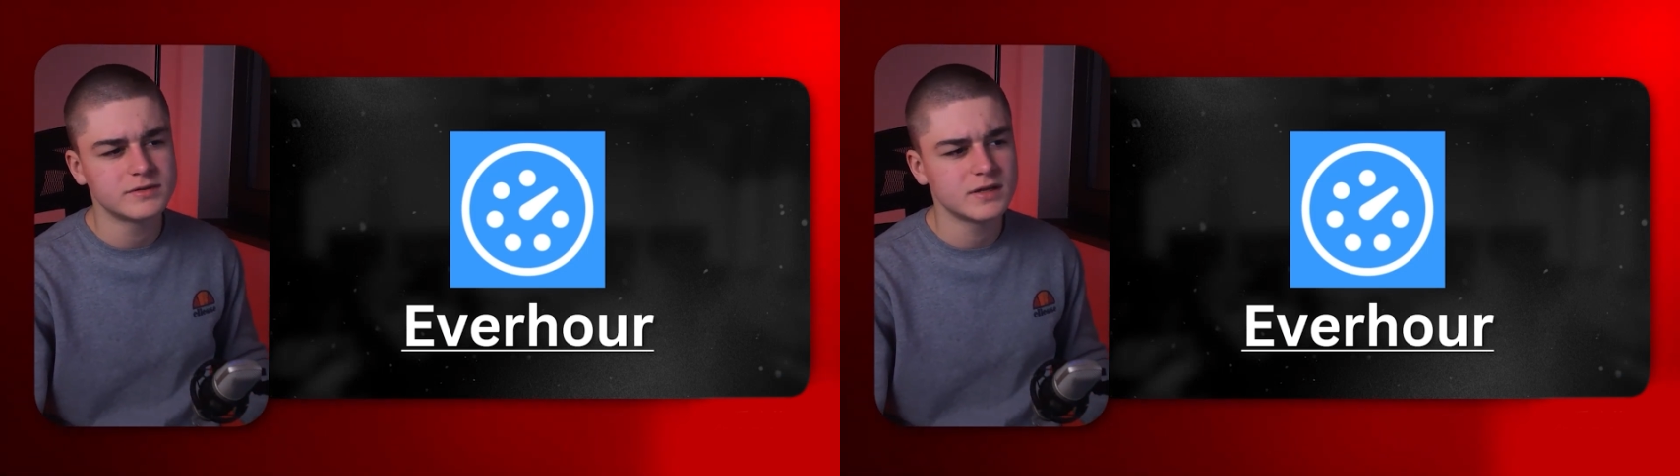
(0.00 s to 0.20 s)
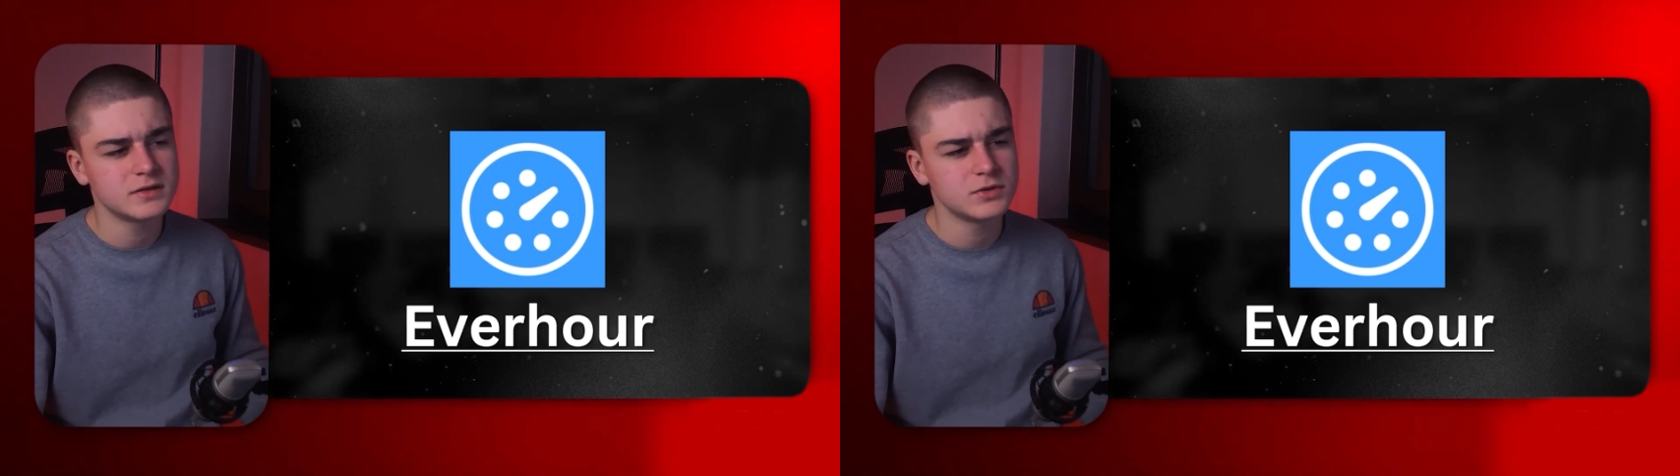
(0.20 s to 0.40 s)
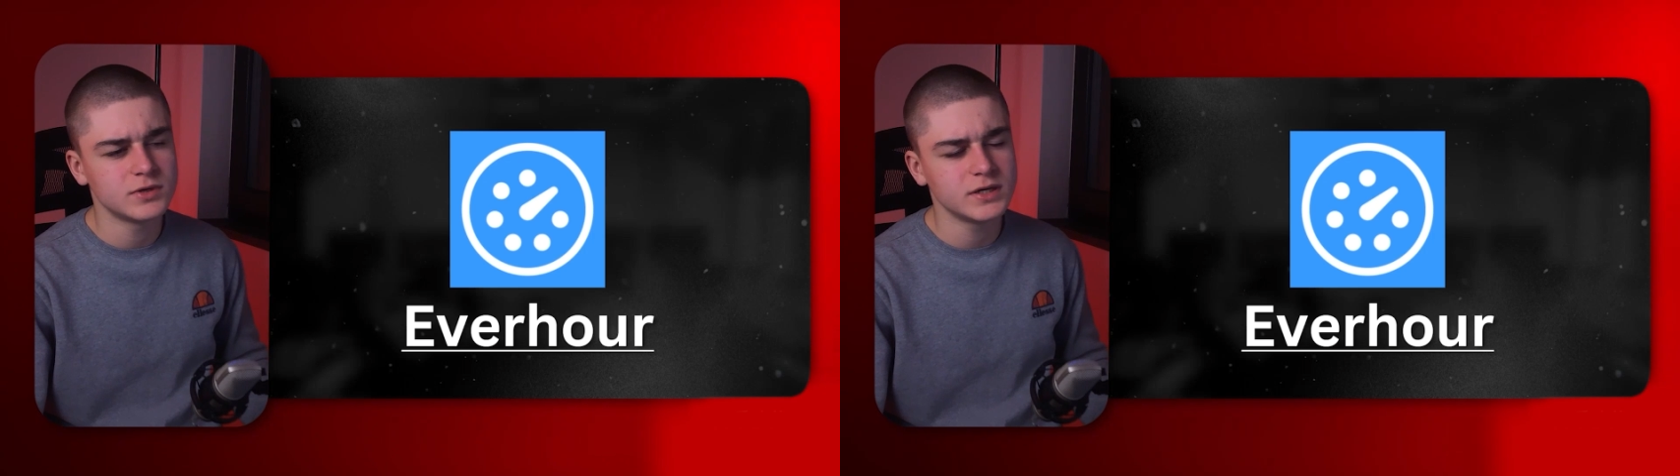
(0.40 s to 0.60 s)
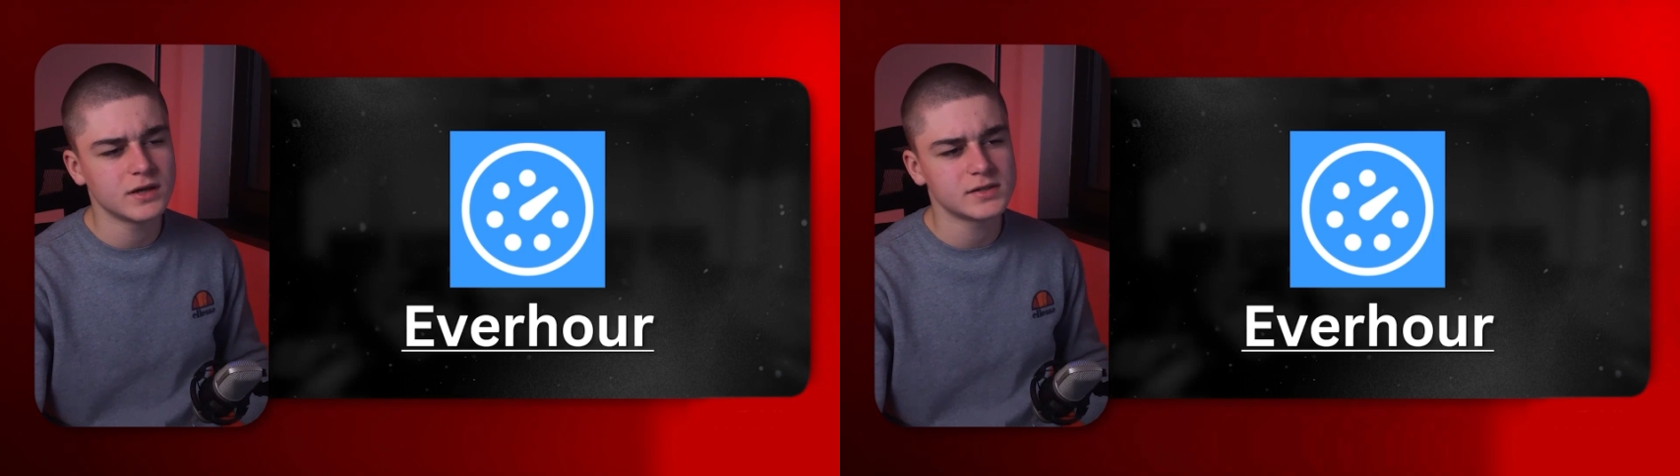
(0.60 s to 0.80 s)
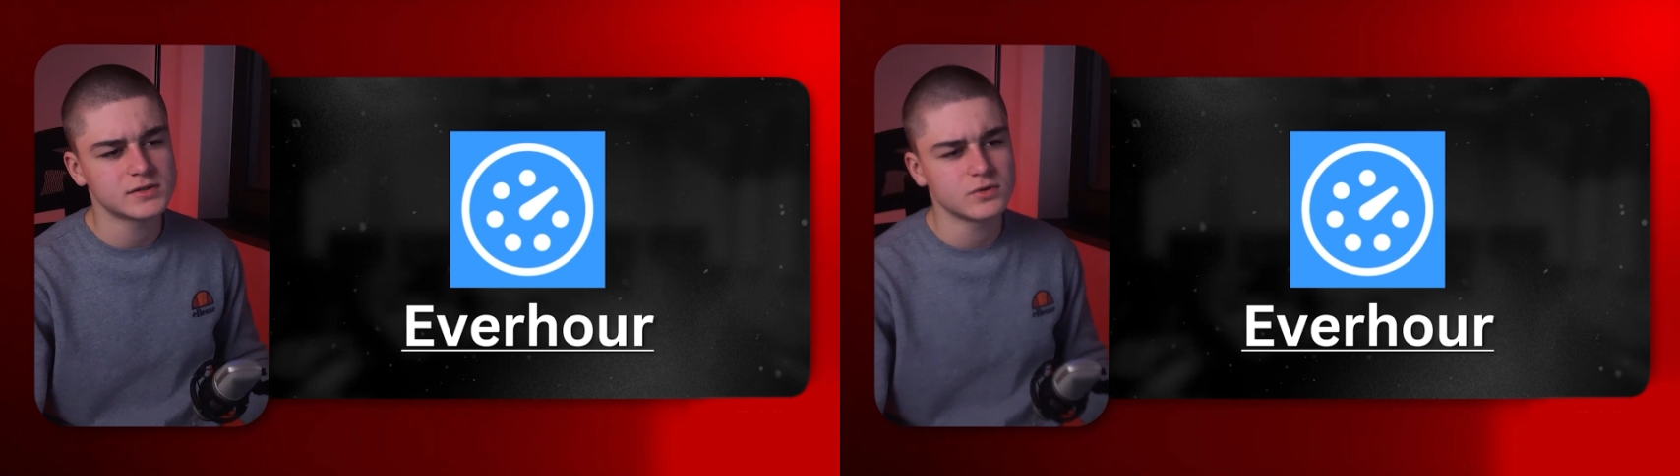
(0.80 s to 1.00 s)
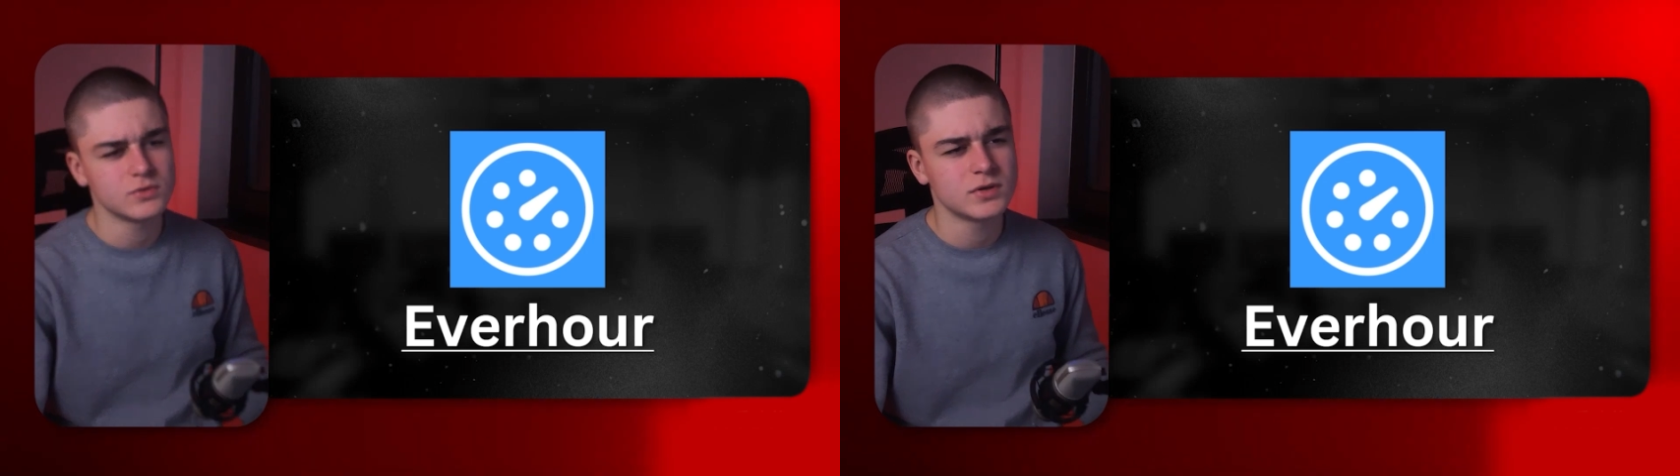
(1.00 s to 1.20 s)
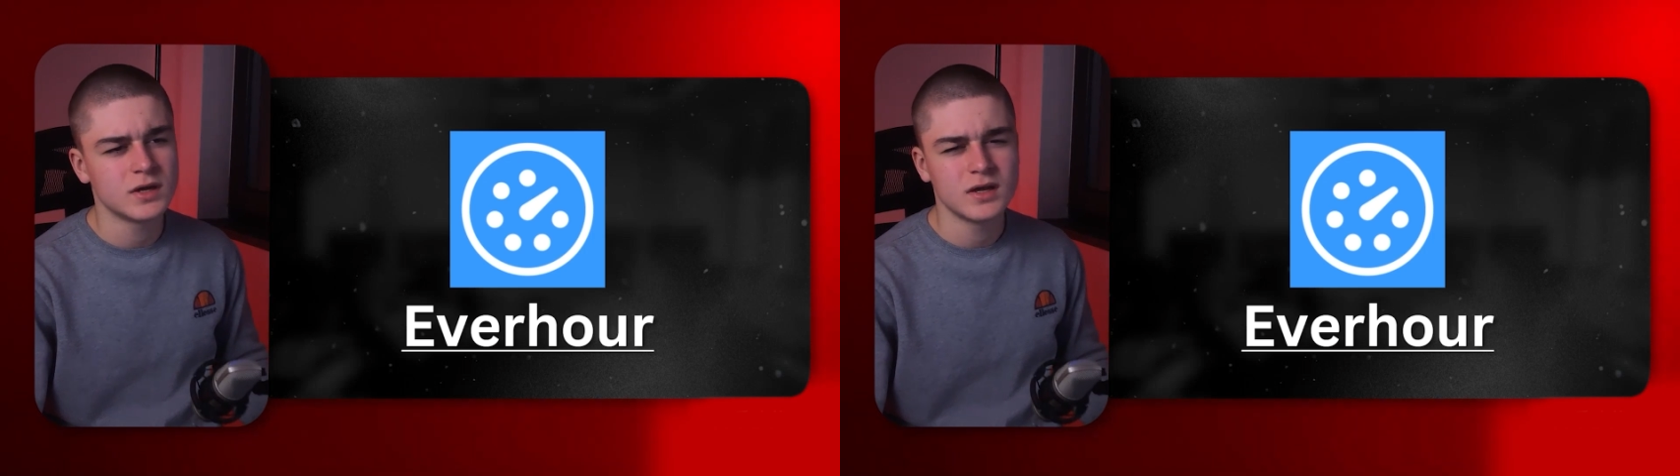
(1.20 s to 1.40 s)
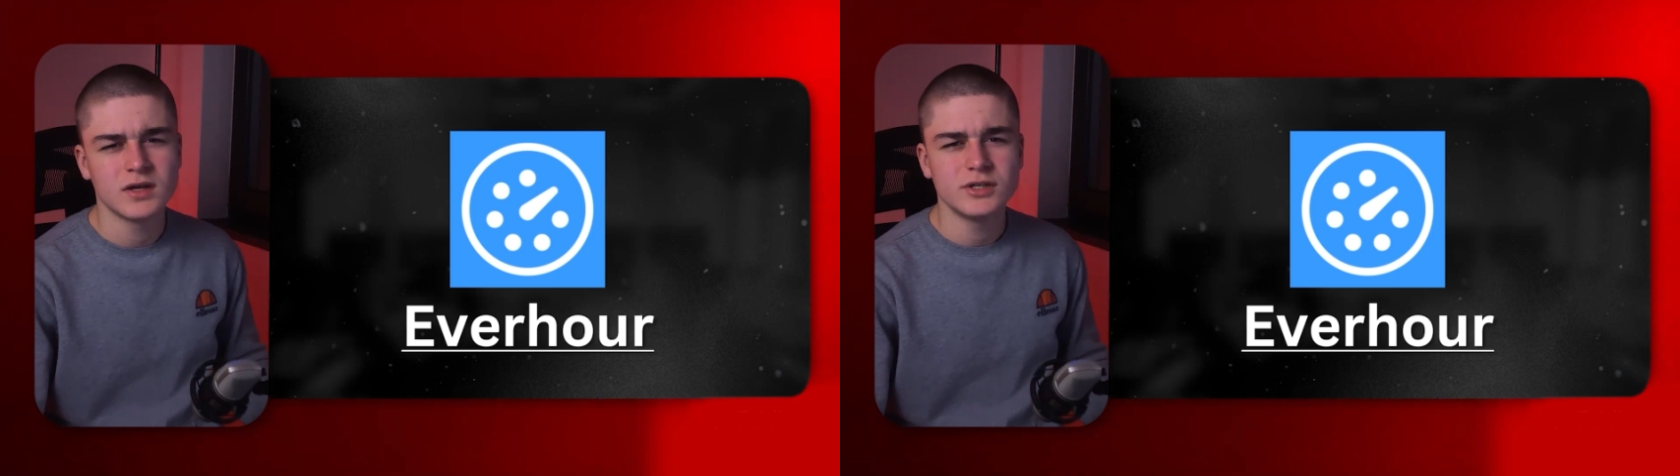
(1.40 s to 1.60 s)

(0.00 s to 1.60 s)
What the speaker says: but then you realize, oh,